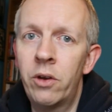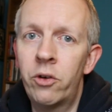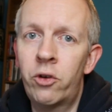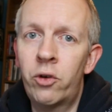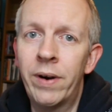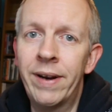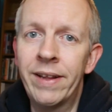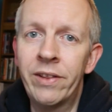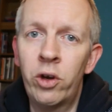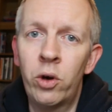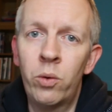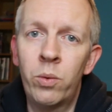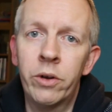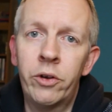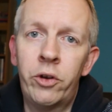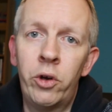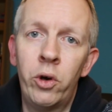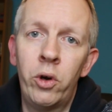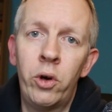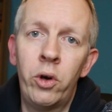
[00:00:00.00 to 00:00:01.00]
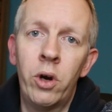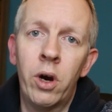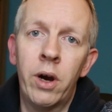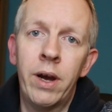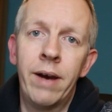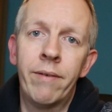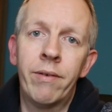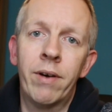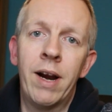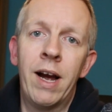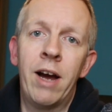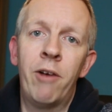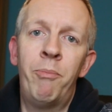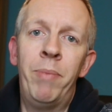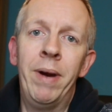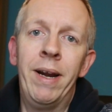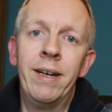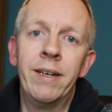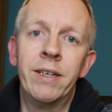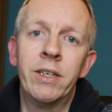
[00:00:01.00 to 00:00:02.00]
Trading 212, however, have
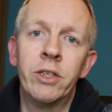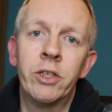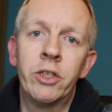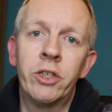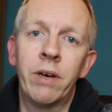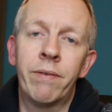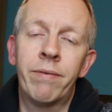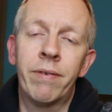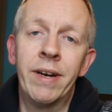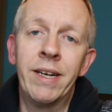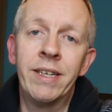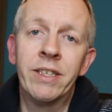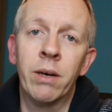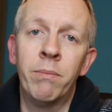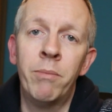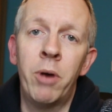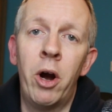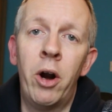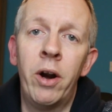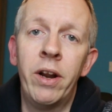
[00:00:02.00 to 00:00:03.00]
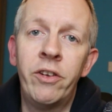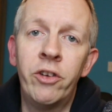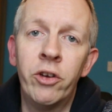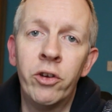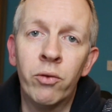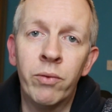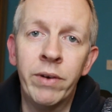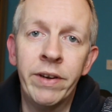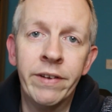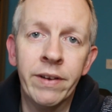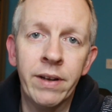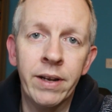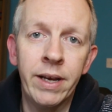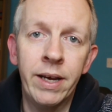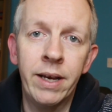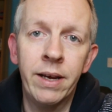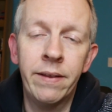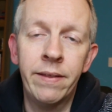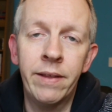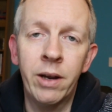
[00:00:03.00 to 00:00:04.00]
been suffering some outages
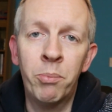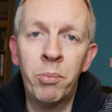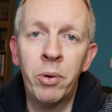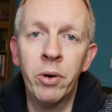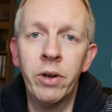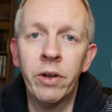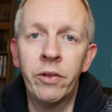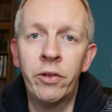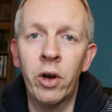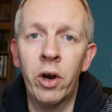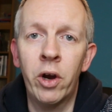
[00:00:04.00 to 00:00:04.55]
recently. They're putting it